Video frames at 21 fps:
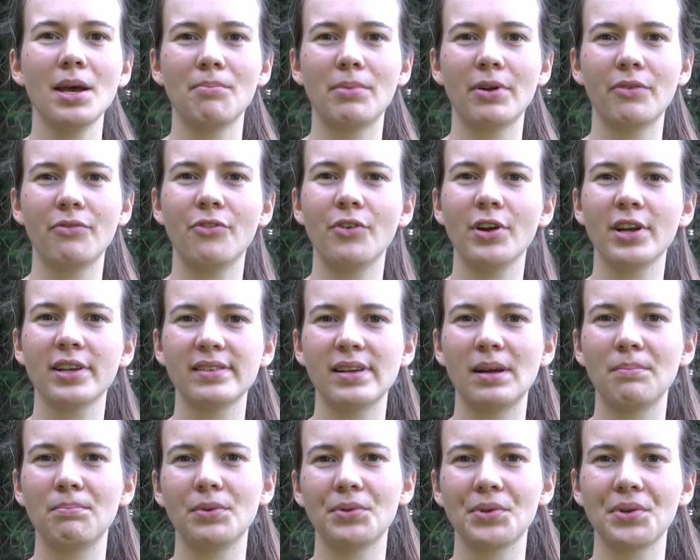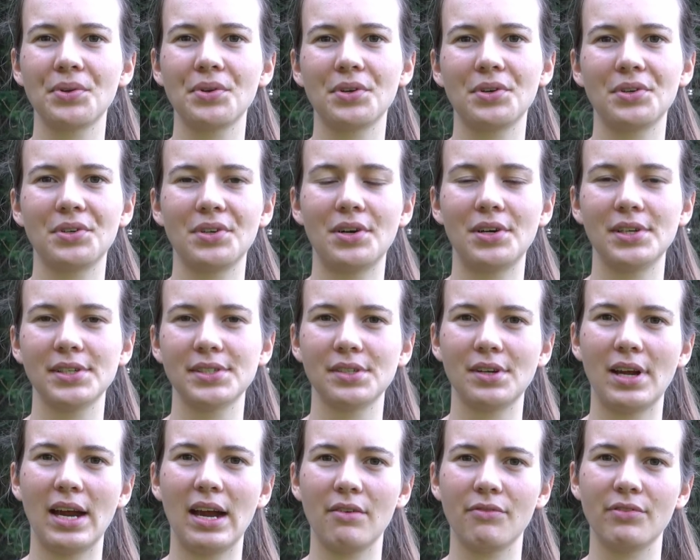but for example you could
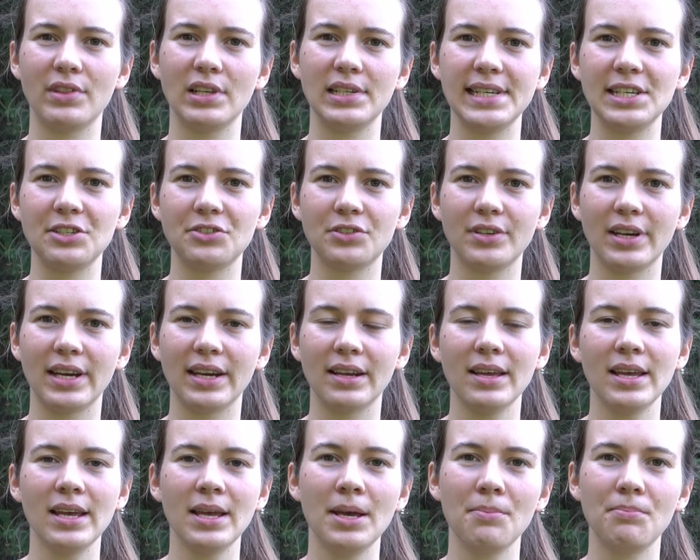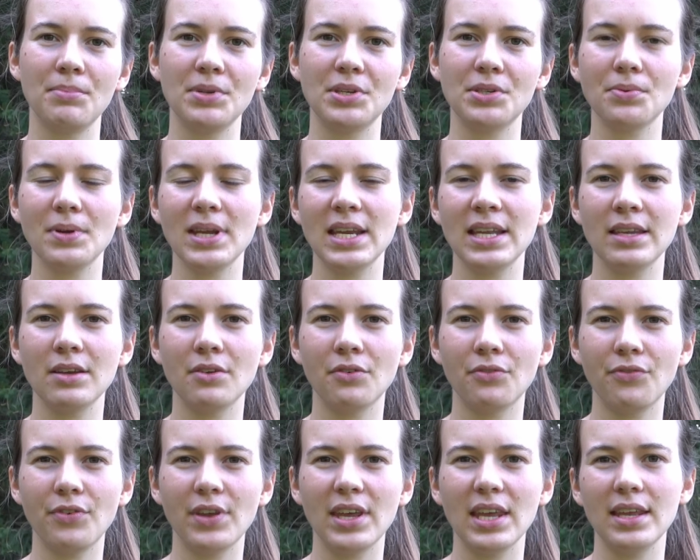also have the leash ring between your
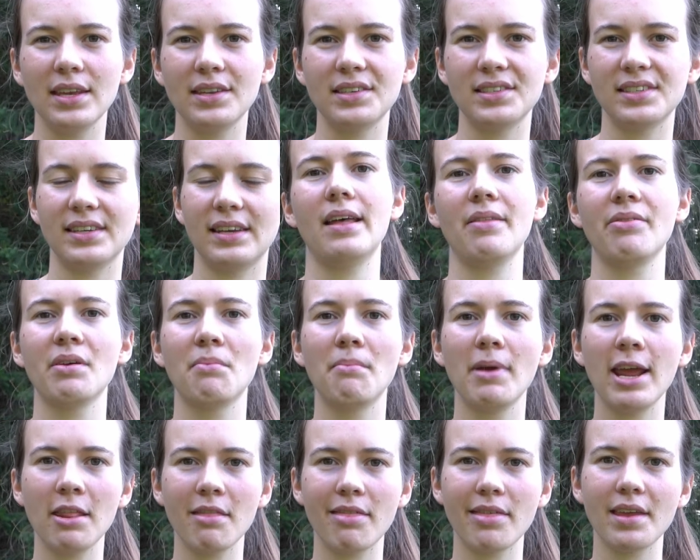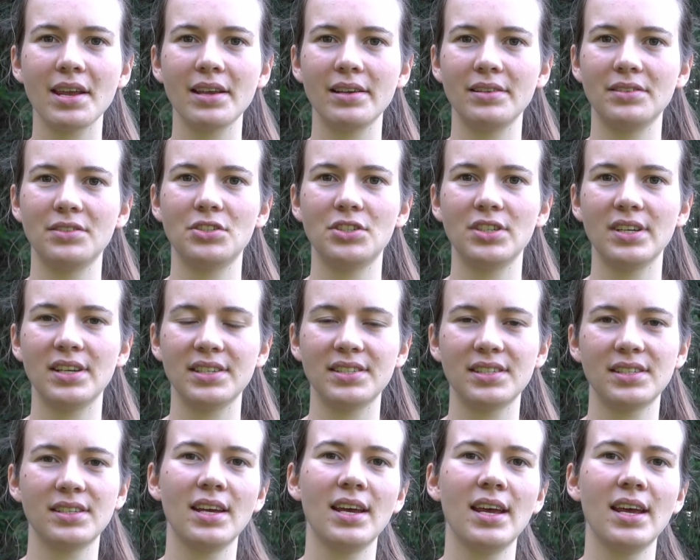feet, and the main thing is just